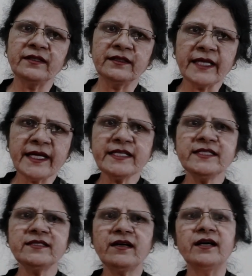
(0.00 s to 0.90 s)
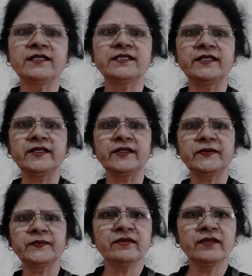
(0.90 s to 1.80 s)
That is arsenic.
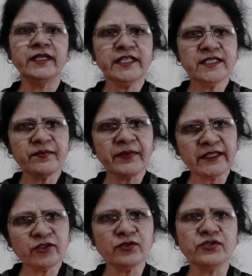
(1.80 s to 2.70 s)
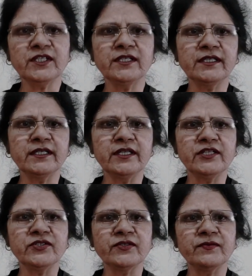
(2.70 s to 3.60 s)
It is a pathological
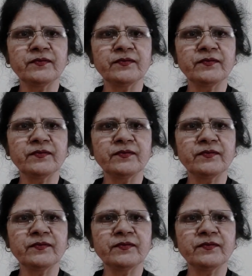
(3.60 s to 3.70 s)
condition.